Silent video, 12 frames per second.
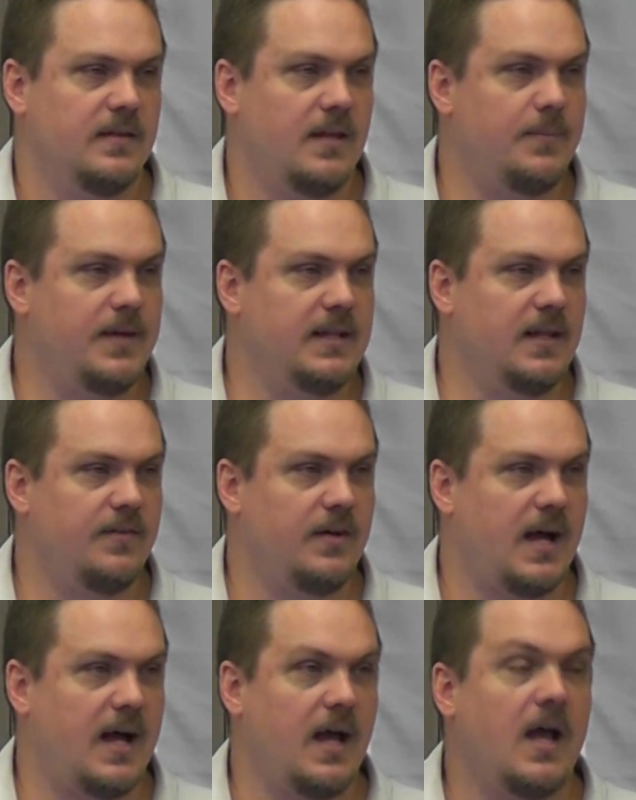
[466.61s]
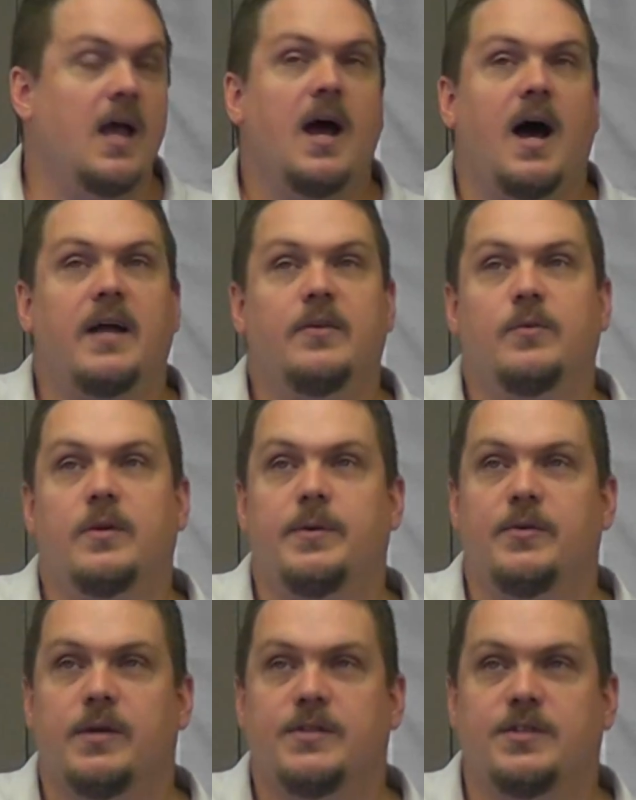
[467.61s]
Let me live. I don't want to
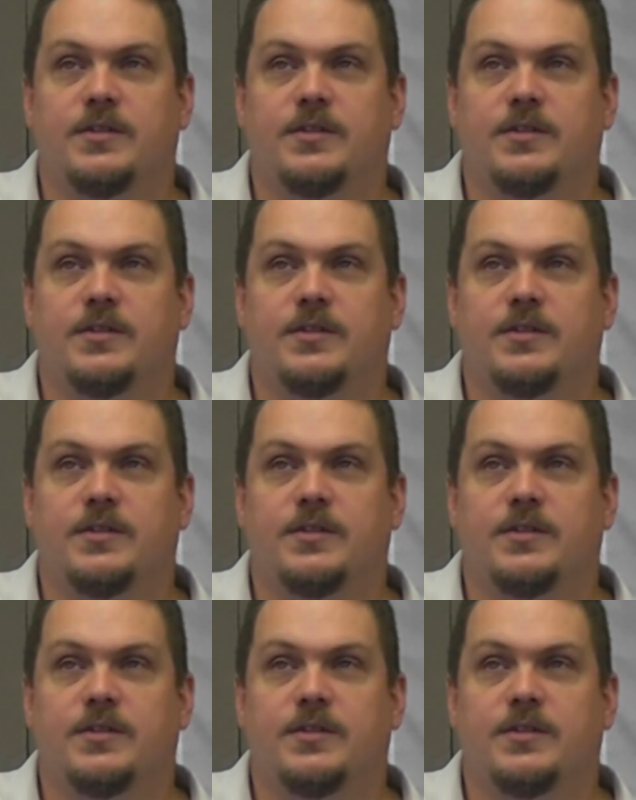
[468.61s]
be rich.